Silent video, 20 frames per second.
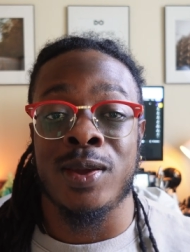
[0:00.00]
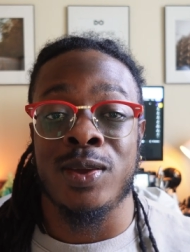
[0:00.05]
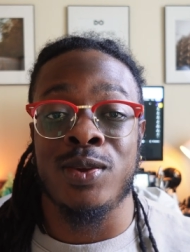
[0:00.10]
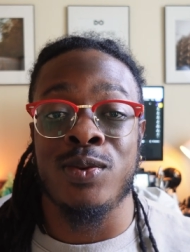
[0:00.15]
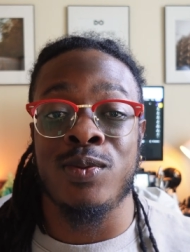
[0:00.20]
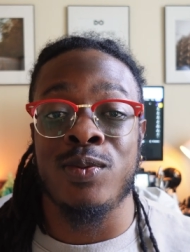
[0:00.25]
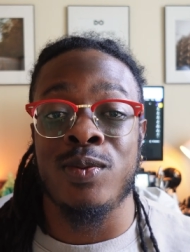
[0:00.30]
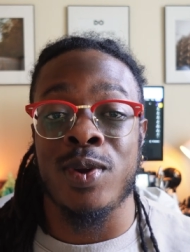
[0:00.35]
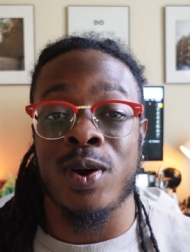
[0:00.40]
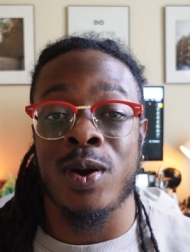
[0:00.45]

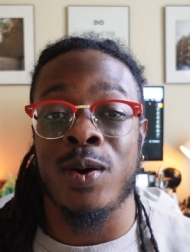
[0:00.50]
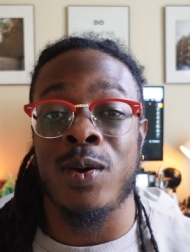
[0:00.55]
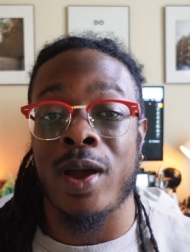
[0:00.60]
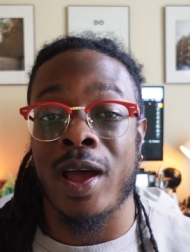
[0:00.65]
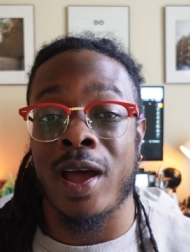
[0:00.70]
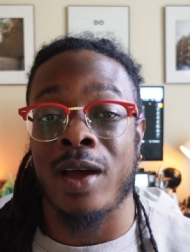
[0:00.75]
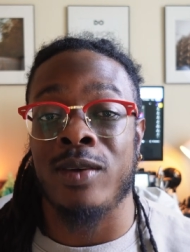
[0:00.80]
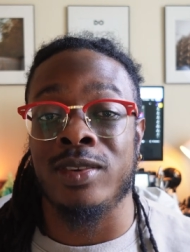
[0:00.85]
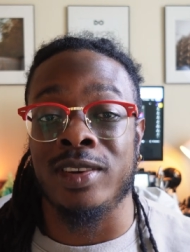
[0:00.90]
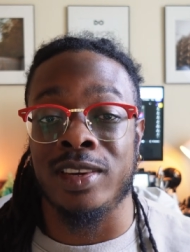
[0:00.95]
you know
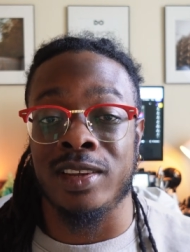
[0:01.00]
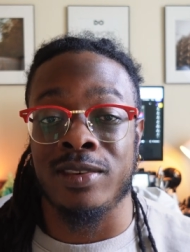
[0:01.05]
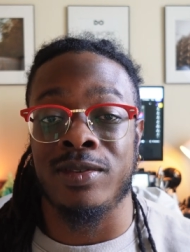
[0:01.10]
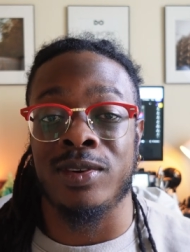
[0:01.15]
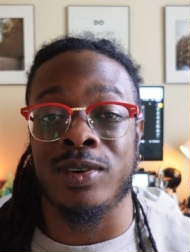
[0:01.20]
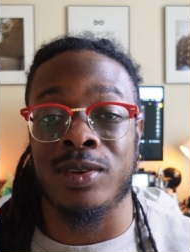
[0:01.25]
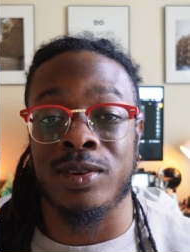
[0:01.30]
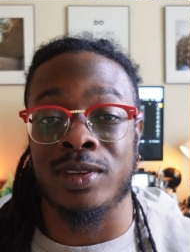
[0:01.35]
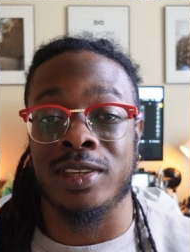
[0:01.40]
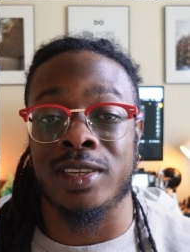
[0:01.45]
how
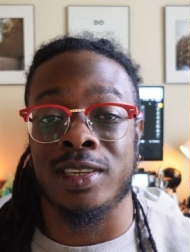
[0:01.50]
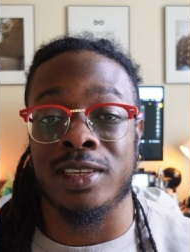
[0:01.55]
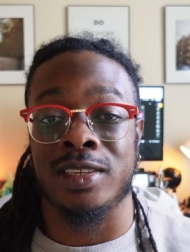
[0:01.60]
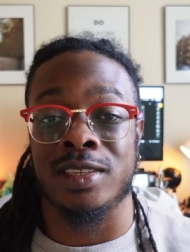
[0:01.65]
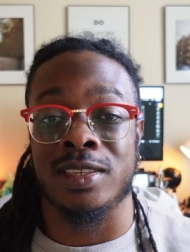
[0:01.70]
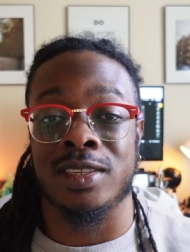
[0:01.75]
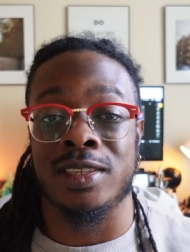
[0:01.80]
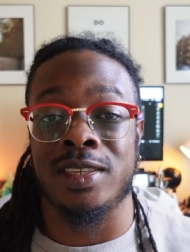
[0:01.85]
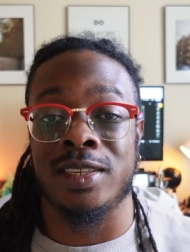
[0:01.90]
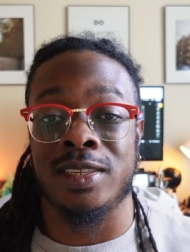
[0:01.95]
difficult it
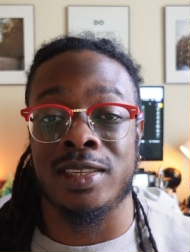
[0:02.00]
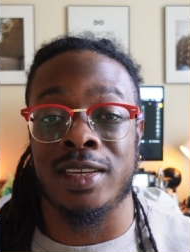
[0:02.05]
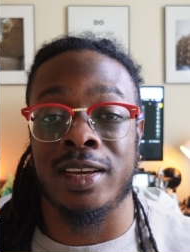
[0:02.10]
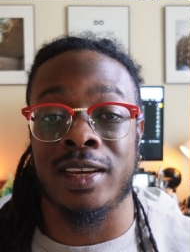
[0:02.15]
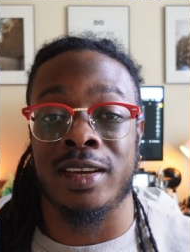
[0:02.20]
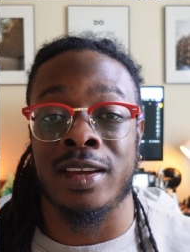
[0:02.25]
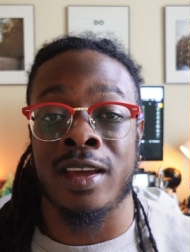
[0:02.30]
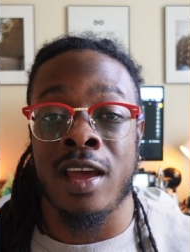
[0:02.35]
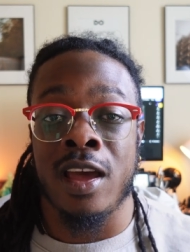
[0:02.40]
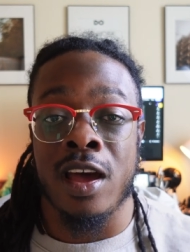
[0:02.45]
is to
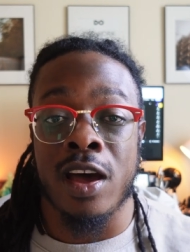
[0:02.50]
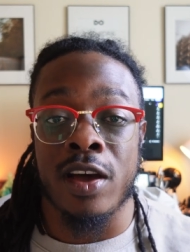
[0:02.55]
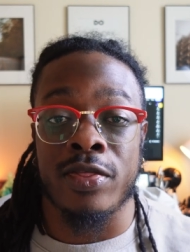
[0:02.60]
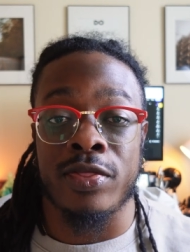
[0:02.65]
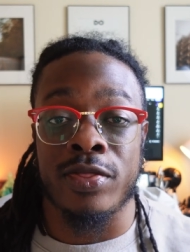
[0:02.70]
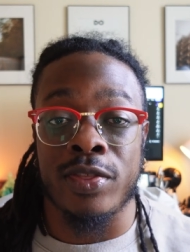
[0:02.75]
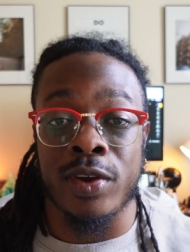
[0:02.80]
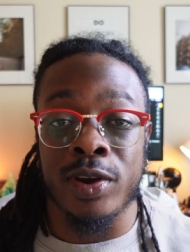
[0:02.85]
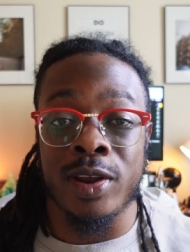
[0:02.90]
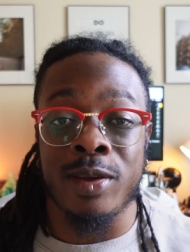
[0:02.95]
take a
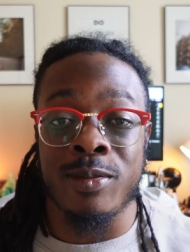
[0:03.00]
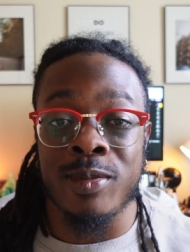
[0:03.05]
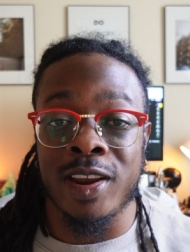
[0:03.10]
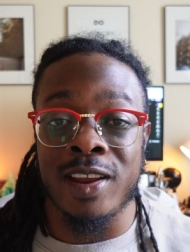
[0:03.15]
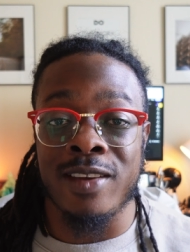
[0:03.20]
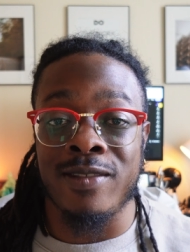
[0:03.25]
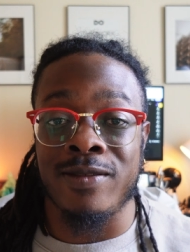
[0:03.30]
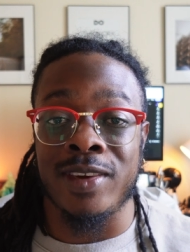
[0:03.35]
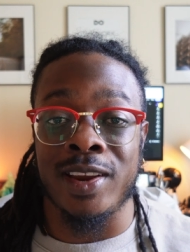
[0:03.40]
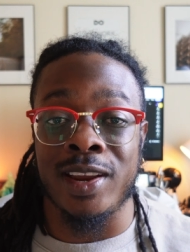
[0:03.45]
30
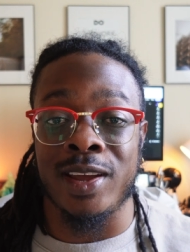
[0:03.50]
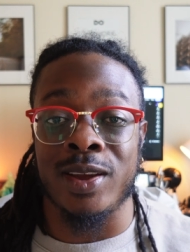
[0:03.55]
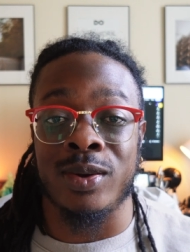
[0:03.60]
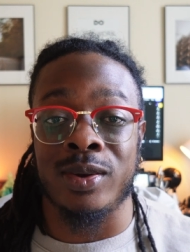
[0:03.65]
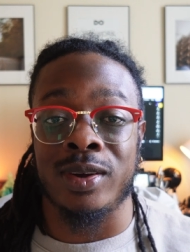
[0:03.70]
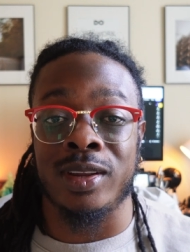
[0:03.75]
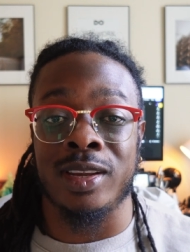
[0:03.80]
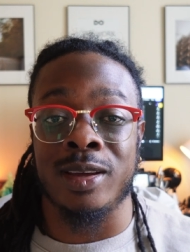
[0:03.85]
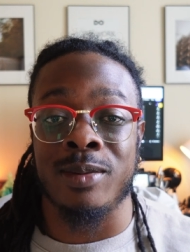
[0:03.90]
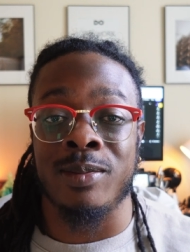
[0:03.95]
minute video
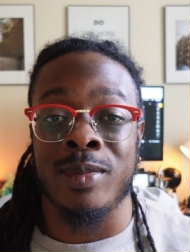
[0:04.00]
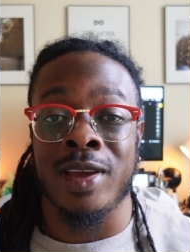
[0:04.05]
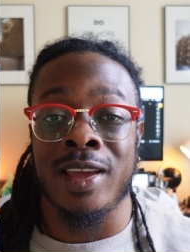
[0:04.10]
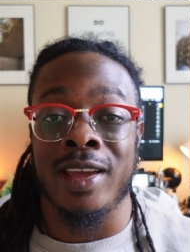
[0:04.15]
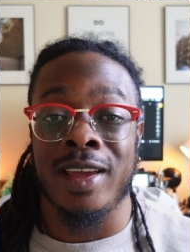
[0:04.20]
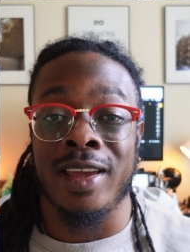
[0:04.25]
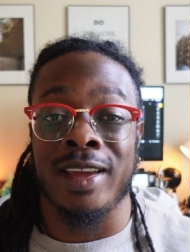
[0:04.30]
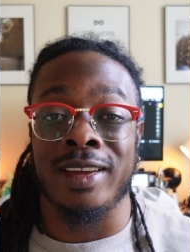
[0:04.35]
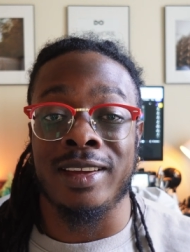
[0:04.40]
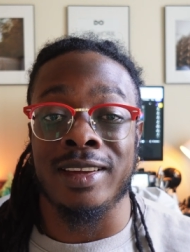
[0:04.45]
clip
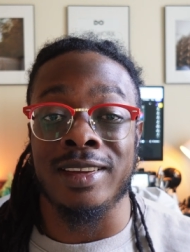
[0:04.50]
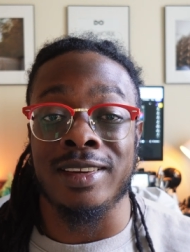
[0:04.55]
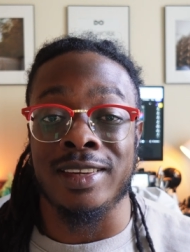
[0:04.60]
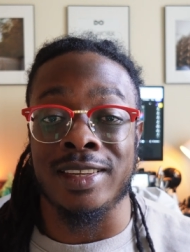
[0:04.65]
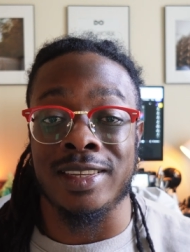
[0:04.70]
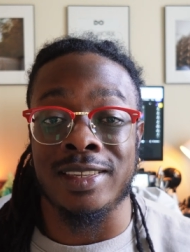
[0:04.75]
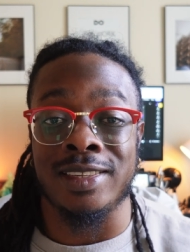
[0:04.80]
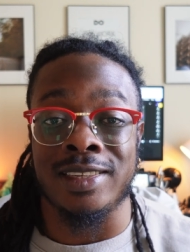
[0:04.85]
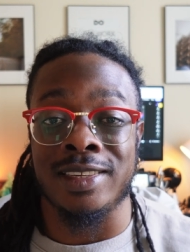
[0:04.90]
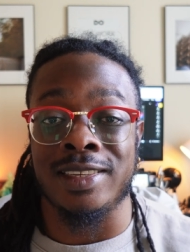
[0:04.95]
and
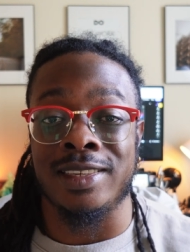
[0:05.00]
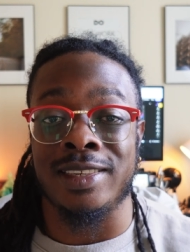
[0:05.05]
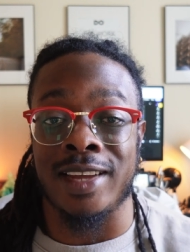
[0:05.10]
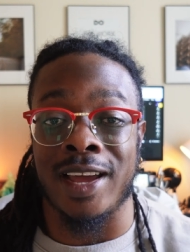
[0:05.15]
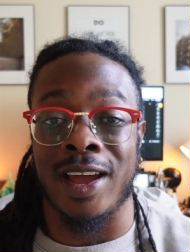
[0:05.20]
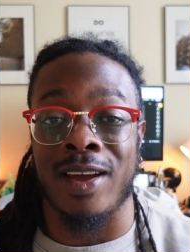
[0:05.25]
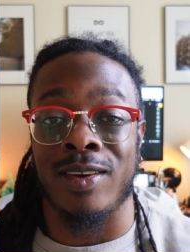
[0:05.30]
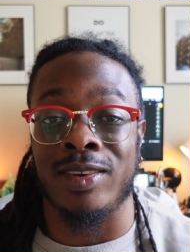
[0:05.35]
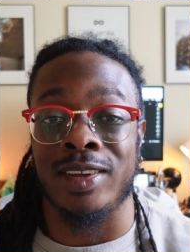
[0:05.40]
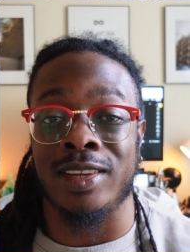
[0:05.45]
condense it
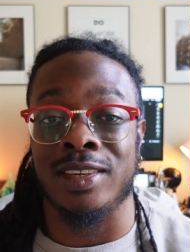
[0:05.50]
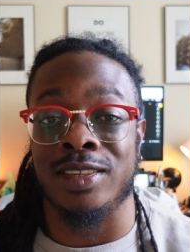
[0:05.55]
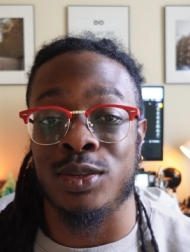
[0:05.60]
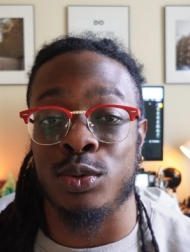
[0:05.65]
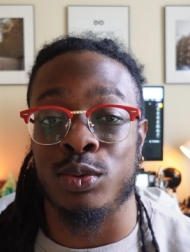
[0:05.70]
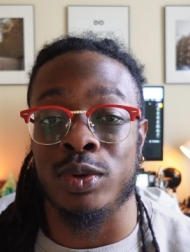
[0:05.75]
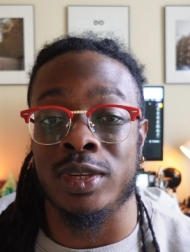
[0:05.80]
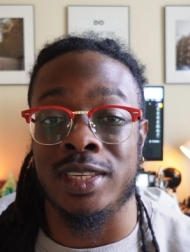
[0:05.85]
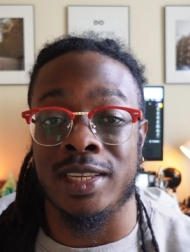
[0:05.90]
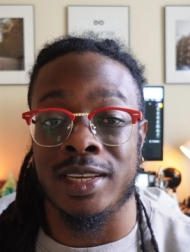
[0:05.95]
down
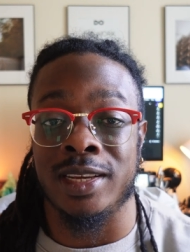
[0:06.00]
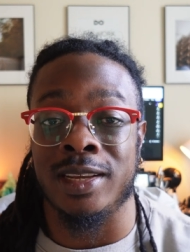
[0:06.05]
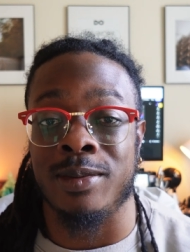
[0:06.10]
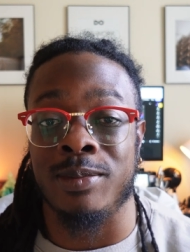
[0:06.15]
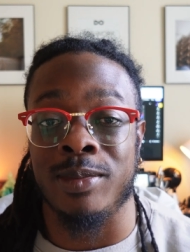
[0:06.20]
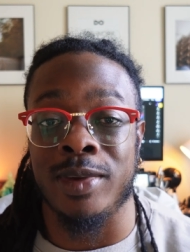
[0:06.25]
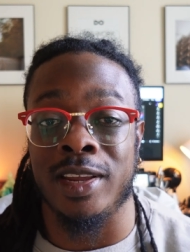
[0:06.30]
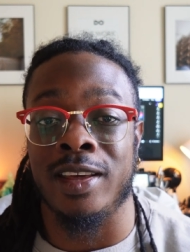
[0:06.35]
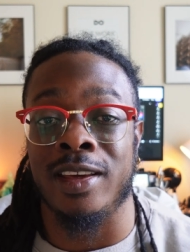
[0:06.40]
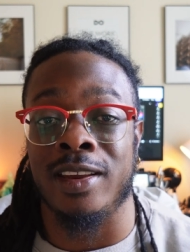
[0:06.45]
into a
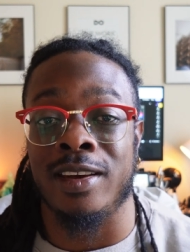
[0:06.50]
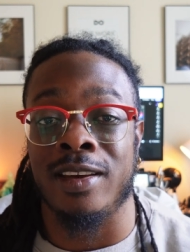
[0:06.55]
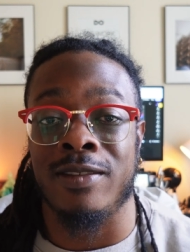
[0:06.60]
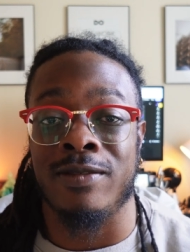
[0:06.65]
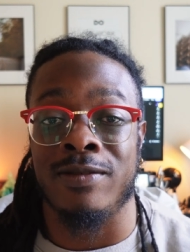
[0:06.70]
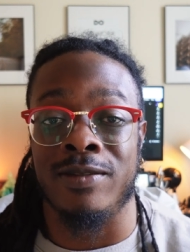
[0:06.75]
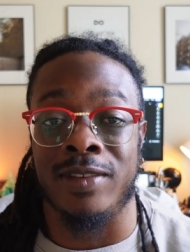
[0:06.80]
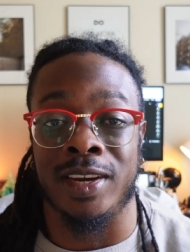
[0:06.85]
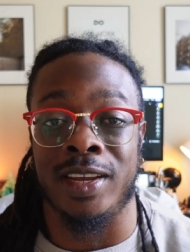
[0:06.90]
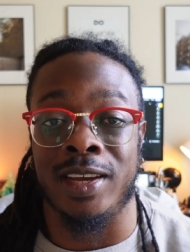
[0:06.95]
10 minute
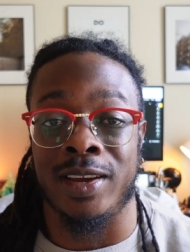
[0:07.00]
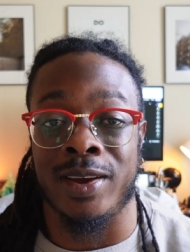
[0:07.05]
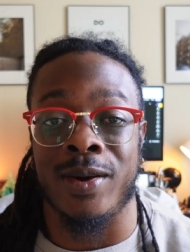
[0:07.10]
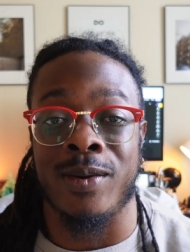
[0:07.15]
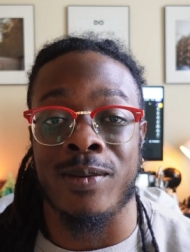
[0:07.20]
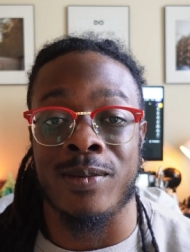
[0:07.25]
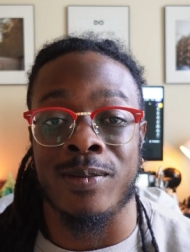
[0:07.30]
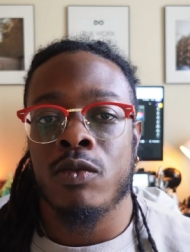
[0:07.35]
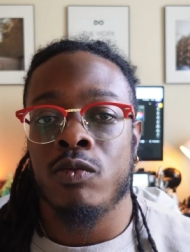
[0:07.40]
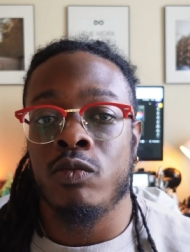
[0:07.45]
video.